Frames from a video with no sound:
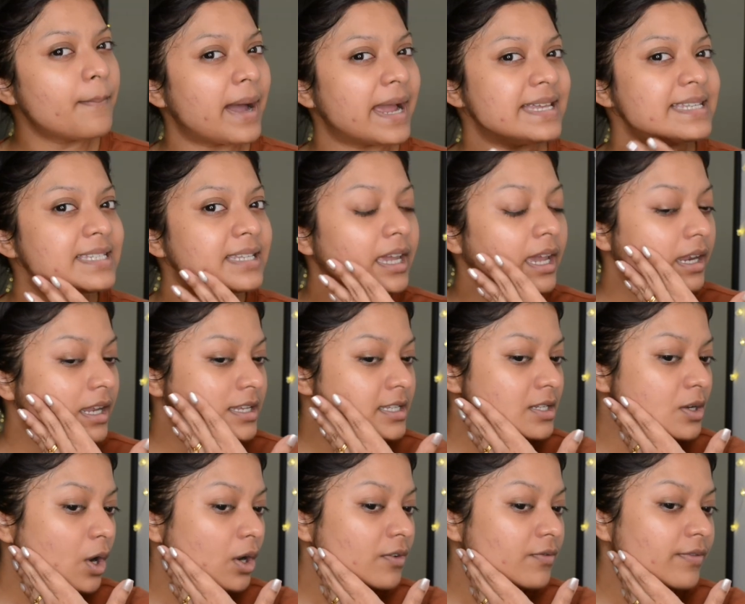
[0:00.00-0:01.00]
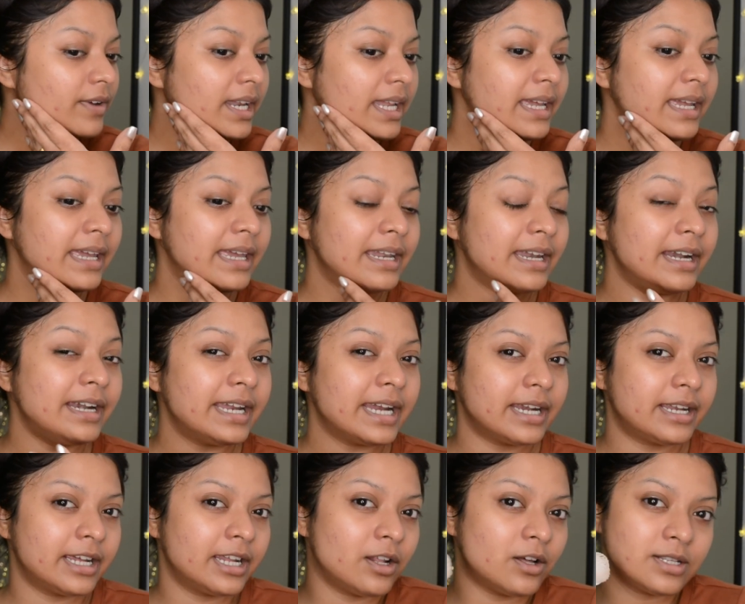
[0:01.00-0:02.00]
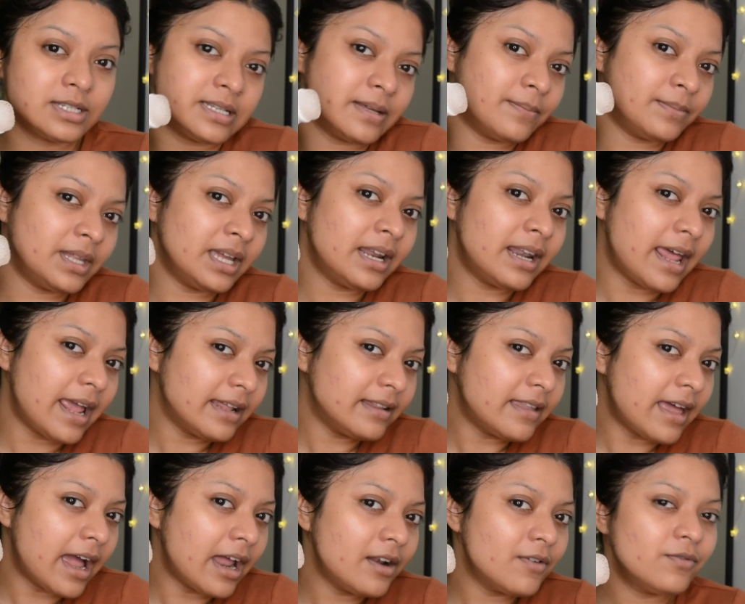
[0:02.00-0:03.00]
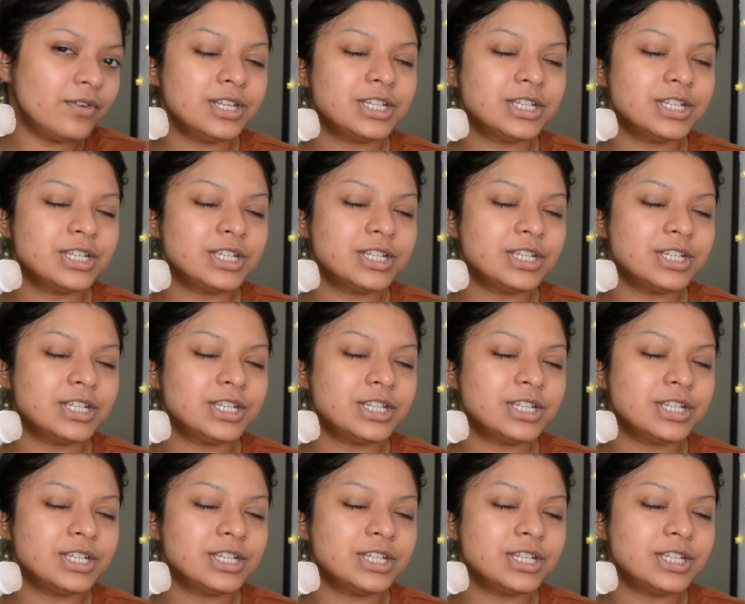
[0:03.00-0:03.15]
My skin is not feeling irritated or something like that